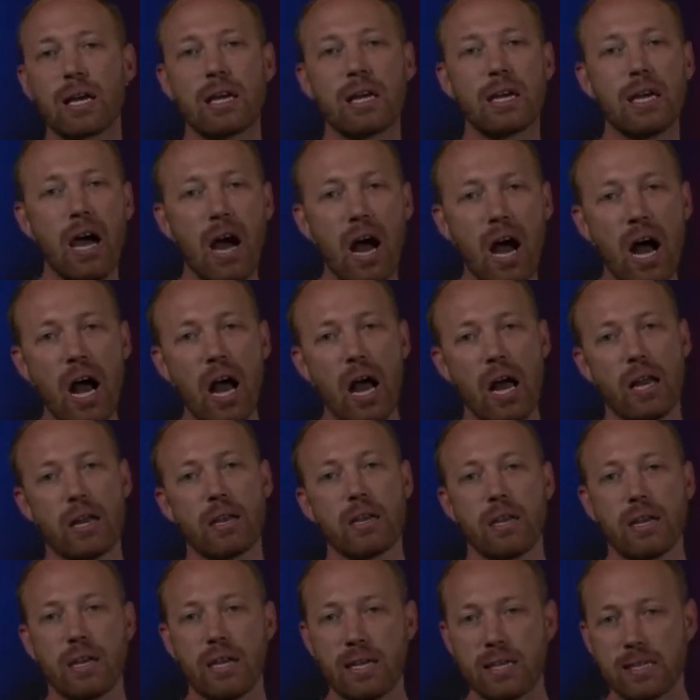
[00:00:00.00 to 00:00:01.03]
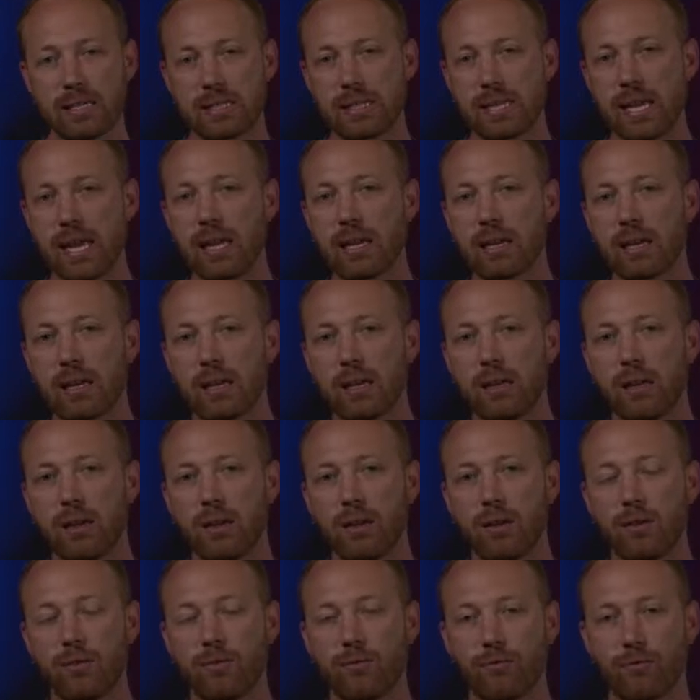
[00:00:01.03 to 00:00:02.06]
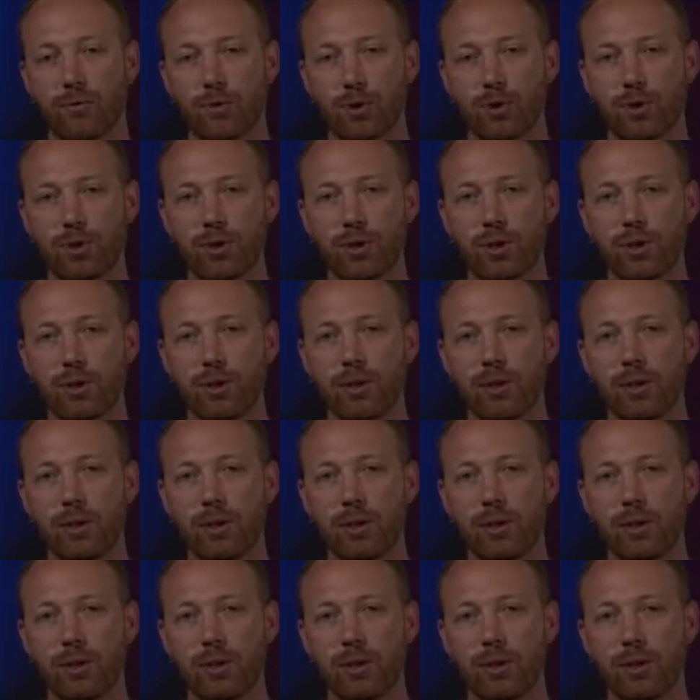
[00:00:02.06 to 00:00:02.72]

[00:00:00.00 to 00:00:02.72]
God intended for good.